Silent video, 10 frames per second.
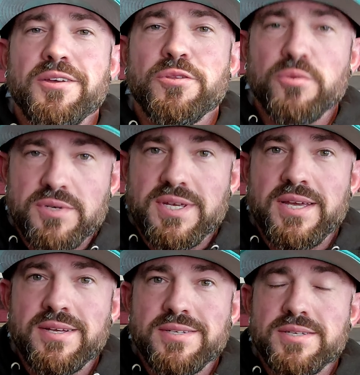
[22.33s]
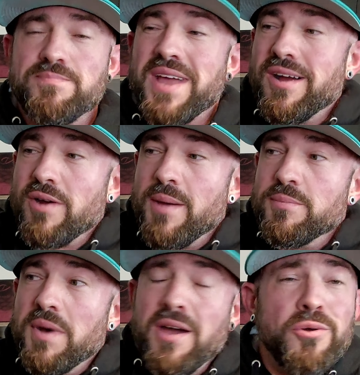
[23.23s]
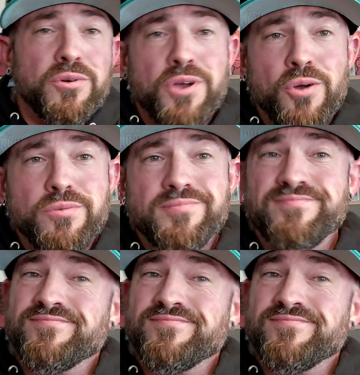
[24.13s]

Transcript: through Adidas. I grabbed mine on GOAT.